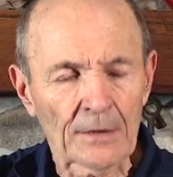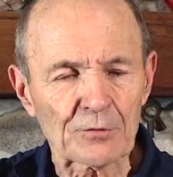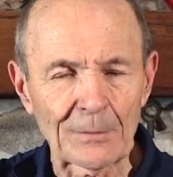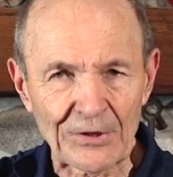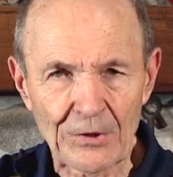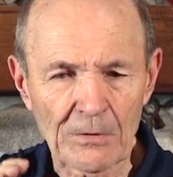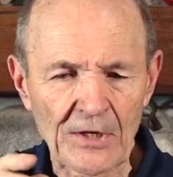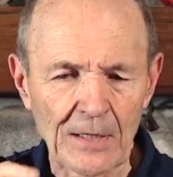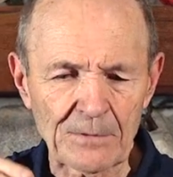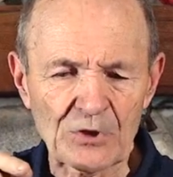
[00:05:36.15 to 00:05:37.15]
Swimming through
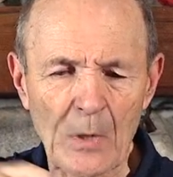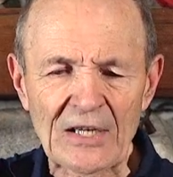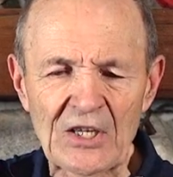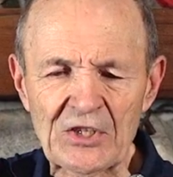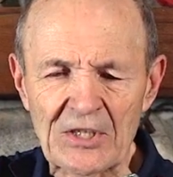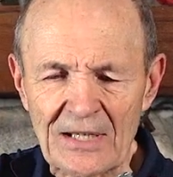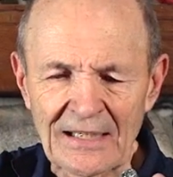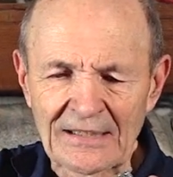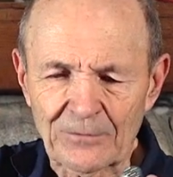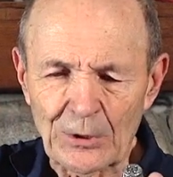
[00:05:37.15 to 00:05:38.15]
kelp, it's quite easy
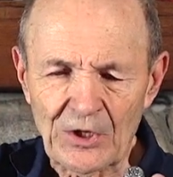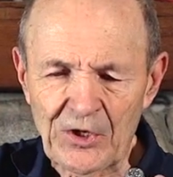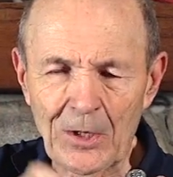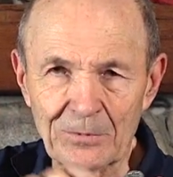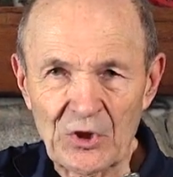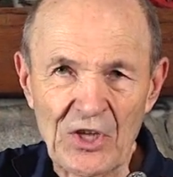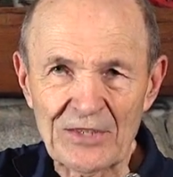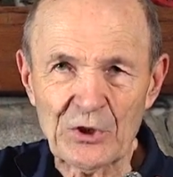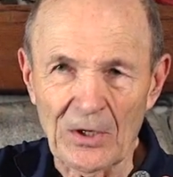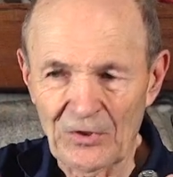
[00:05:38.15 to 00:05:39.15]
for the kelp to
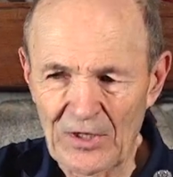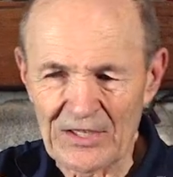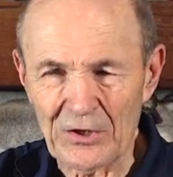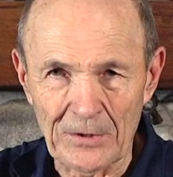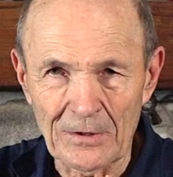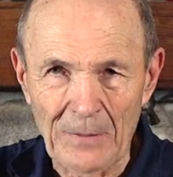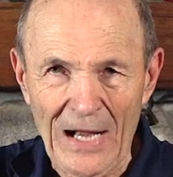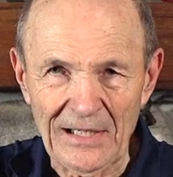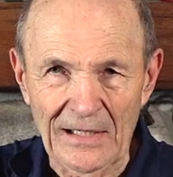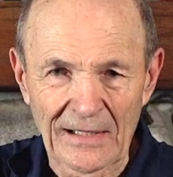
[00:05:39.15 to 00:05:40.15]
catch on things on your
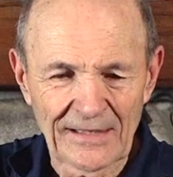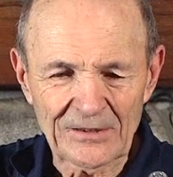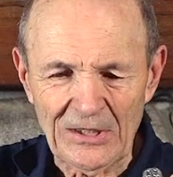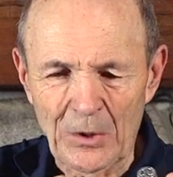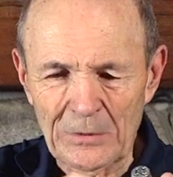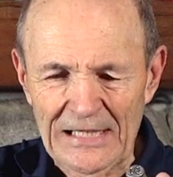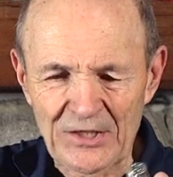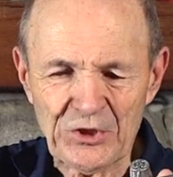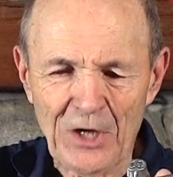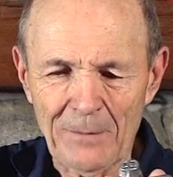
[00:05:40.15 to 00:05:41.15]
body. So you don't need
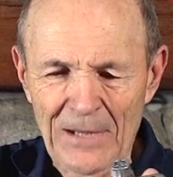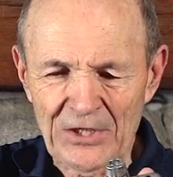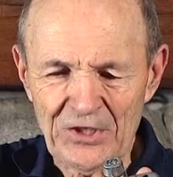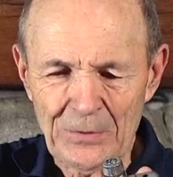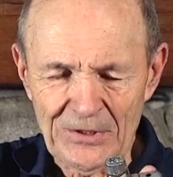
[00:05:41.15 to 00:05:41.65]
any sharp edges.